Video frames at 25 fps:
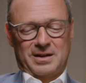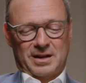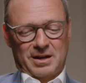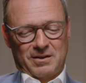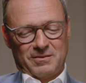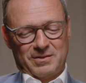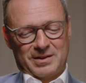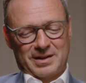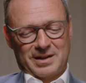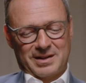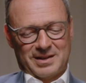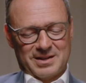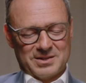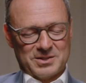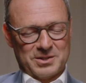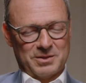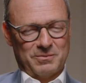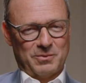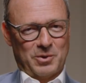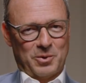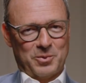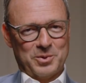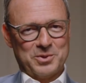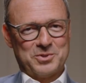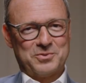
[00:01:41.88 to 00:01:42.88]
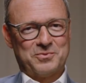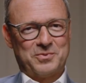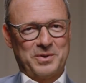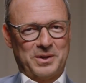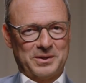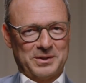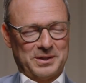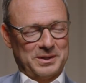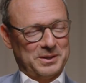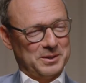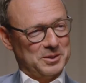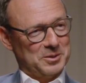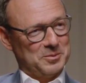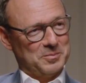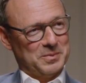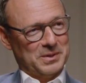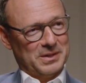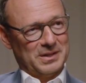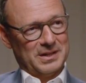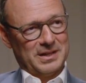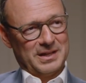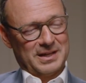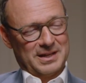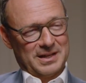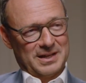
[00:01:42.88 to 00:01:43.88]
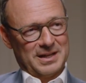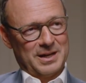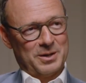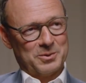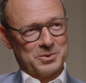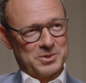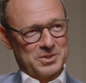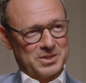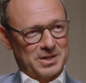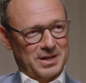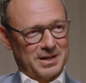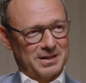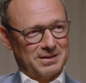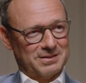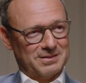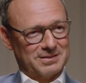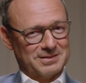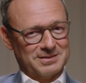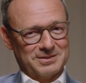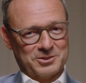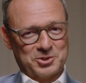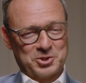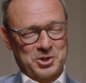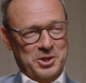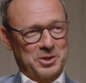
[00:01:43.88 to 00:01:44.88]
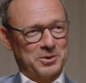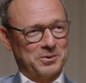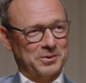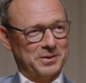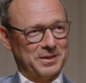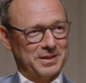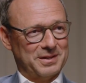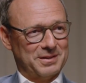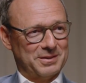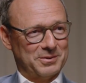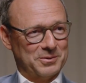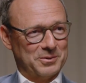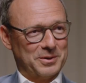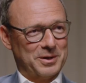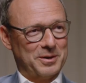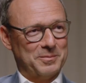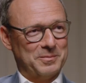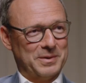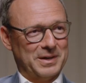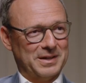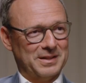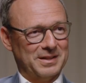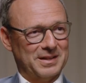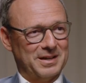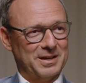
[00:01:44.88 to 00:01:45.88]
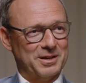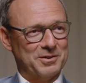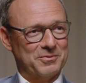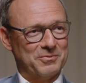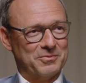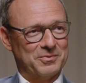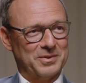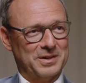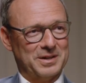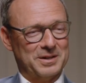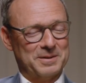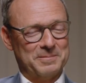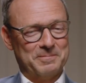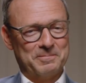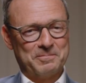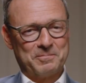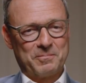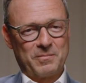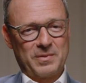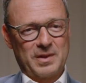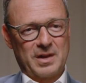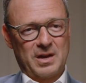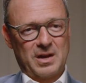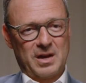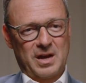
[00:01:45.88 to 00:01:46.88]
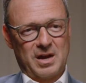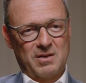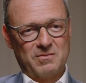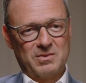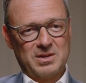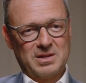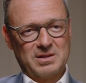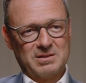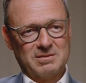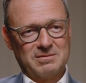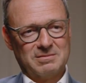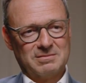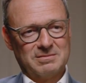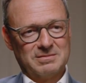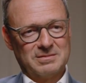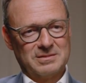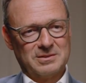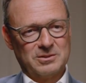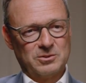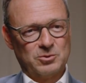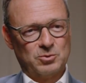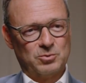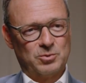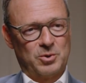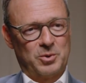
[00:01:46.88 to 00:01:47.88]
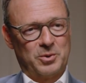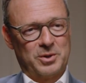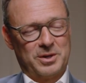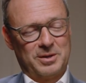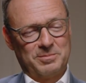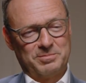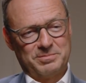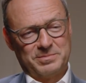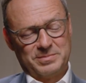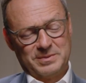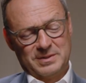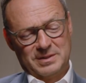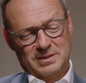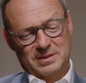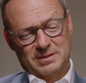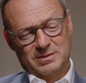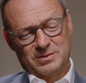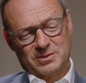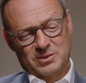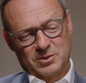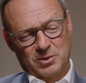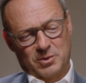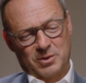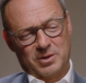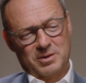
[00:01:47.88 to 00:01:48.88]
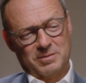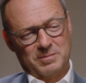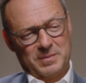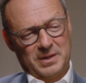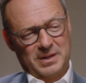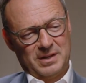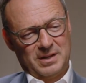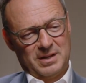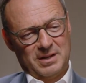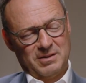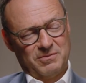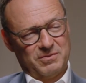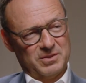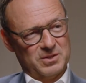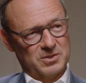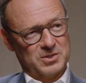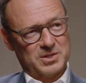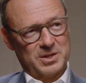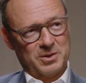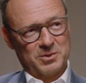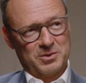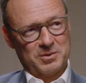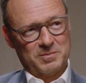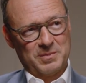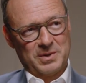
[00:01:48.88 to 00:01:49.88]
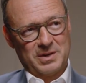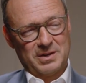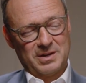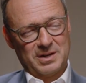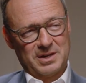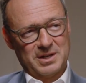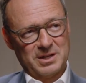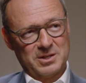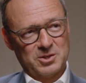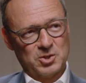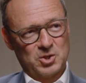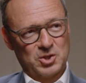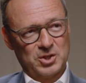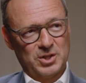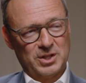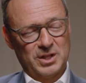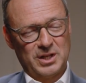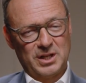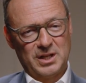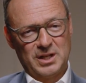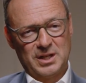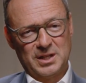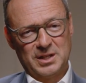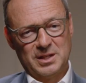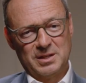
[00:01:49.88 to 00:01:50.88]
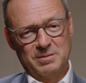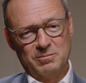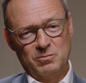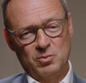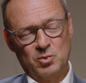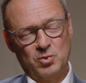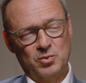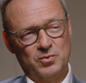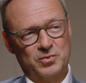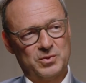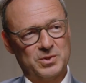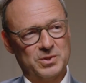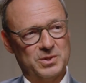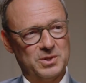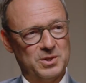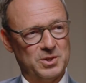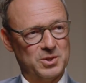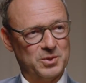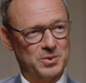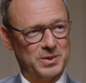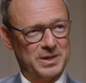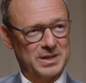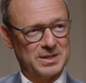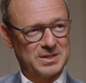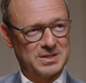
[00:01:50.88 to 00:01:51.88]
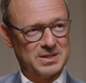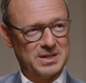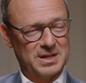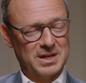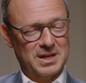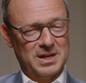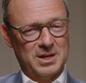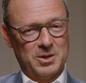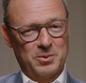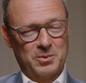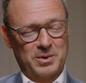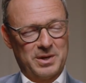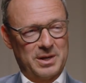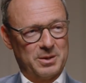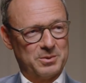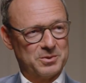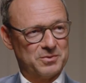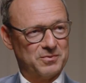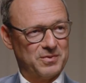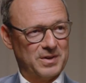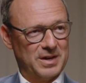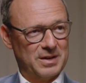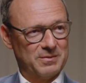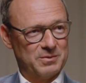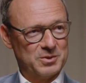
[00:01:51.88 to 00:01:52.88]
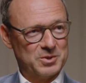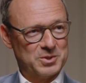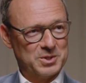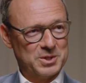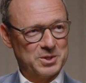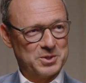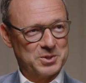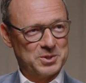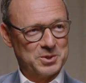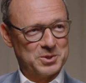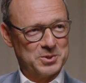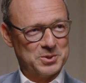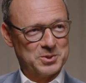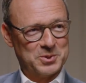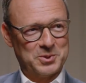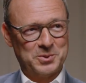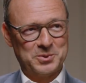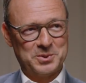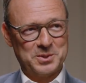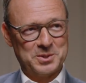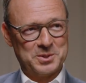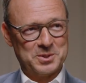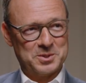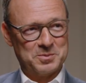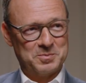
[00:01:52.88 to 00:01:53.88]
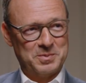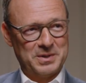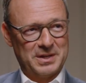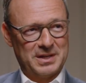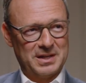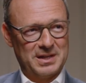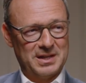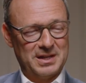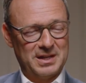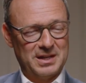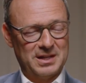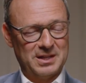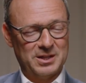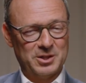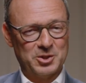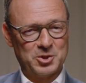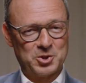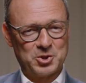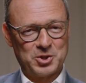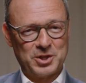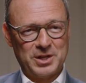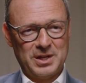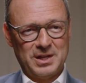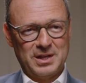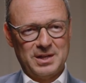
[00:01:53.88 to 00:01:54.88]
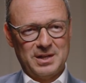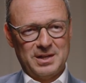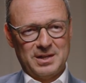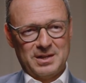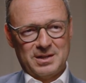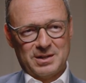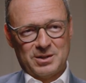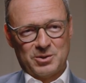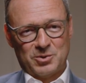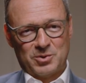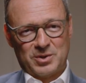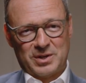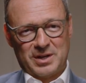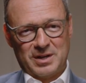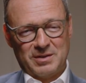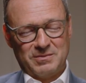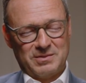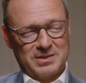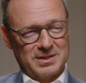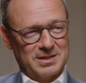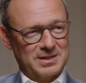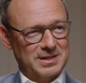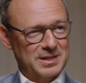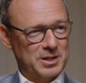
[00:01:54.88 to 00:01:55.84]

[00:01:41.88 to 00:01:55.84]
I guess I've always felt a little bit like an outsider generally throughout my life, having grown up, started my life in South America and Chile, and then moved to the U.S. when I was 5 or 6 years old, didn't speak any English, arrived in